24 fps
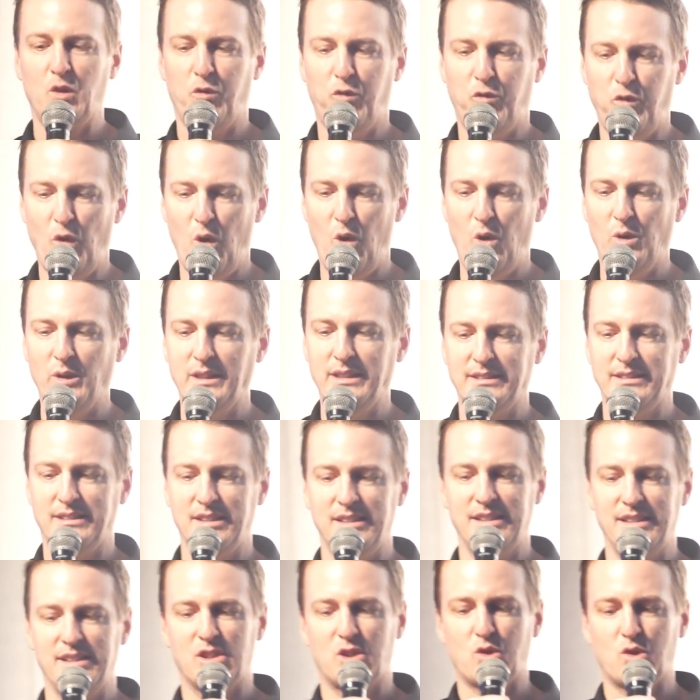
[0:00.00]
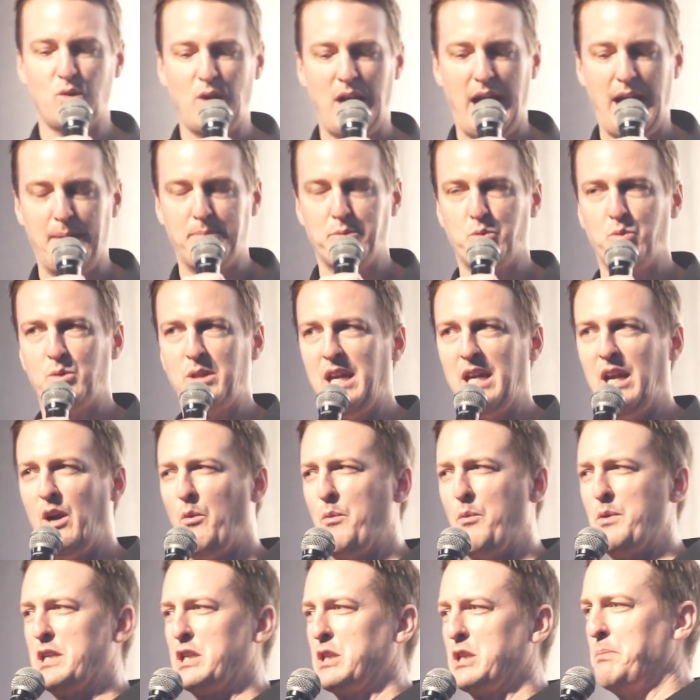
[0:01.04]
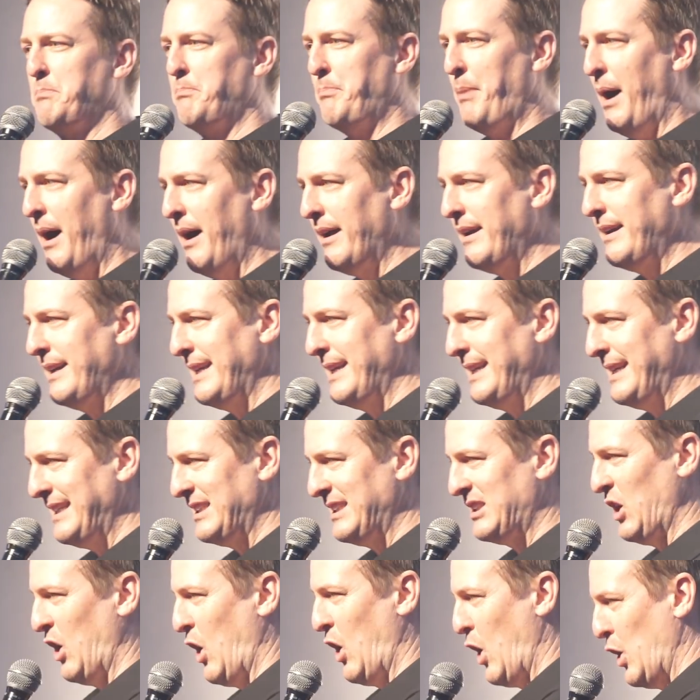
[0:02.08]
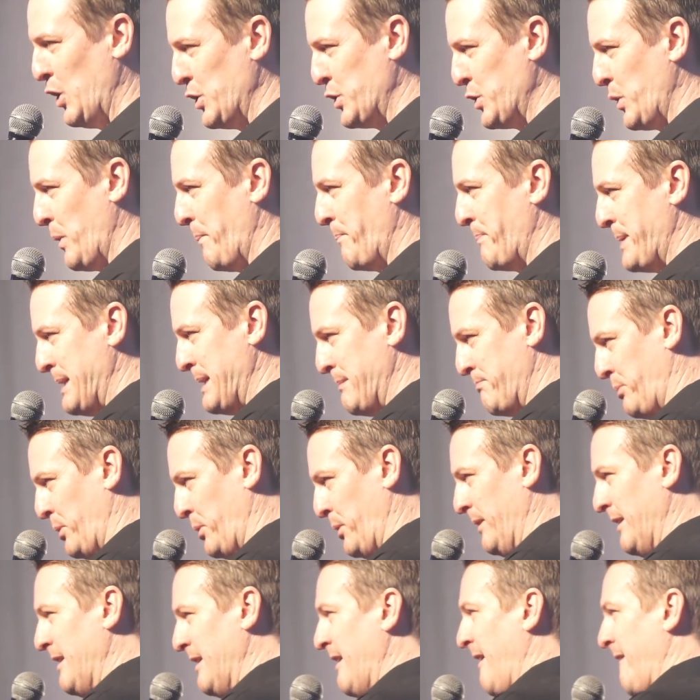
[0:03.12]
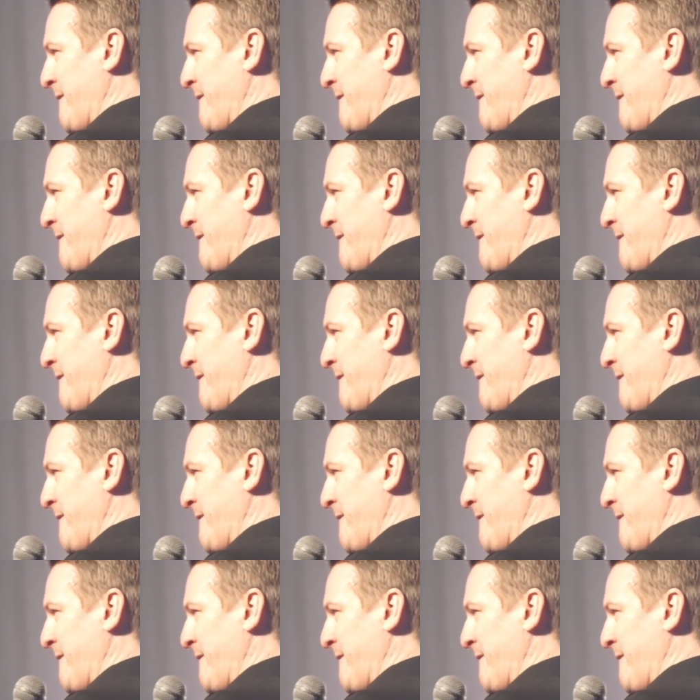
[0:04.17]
to fall into these traps where they are responding to other people.